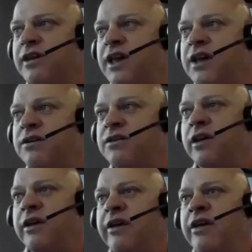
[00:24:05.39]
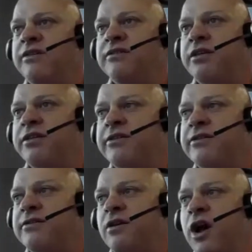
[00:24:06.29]
And so
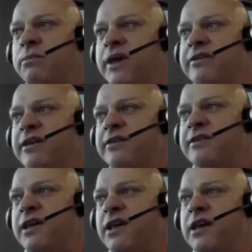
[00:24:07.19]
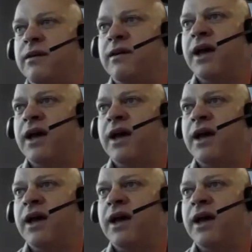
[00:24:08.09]
this IPCC